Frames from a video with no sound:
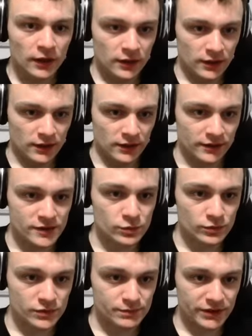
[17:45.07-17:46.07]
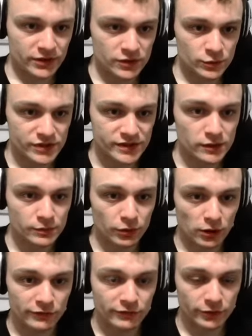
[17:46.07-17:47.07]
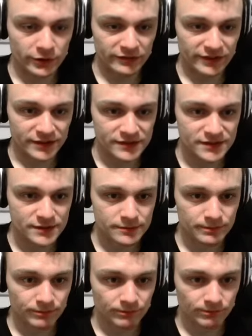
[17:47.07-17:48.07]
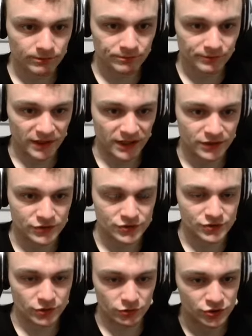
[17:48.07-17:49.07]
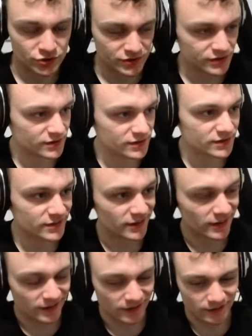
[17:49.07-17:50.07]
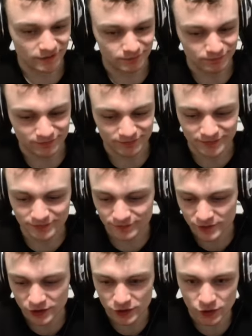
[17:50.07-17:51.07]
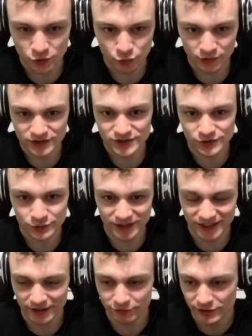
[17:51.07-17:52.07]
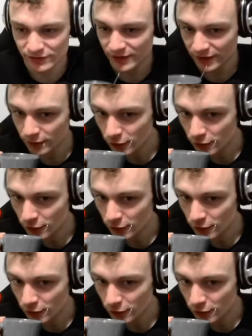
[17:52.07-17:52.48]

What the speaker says: It's because we still poll for events and don't just quit doing everything.